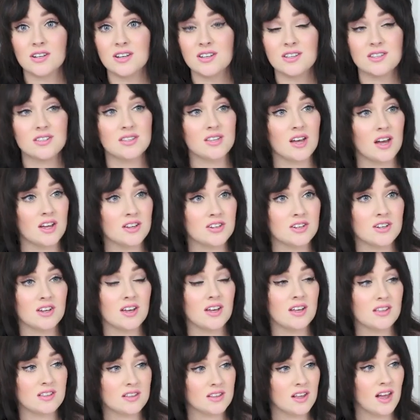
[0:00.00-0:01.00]

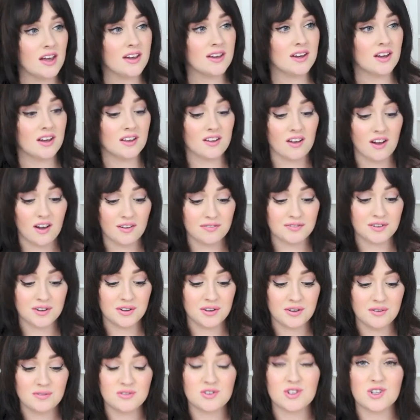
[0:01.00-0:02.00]
It's like an
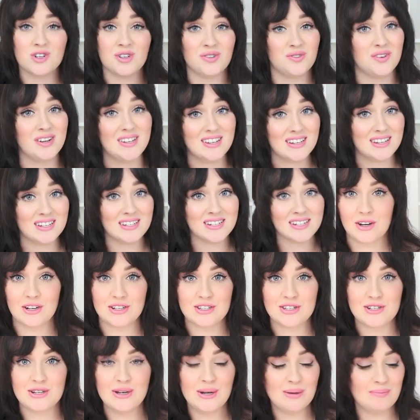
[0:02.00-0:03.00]
afternoon treat.
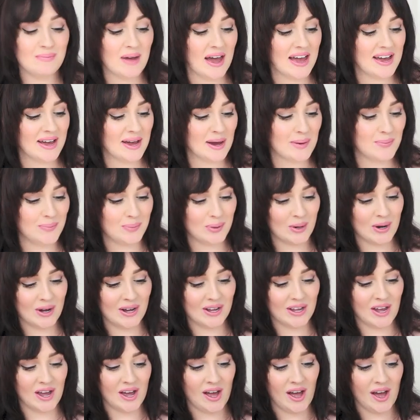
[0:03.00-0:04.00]
Got two makeup
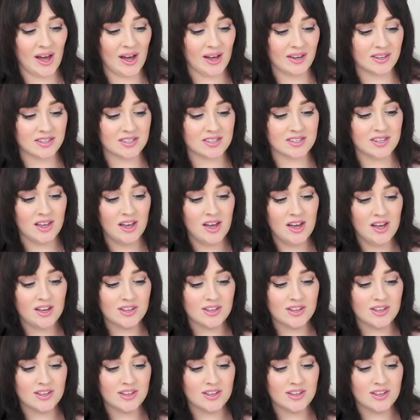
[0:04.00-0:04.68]
products.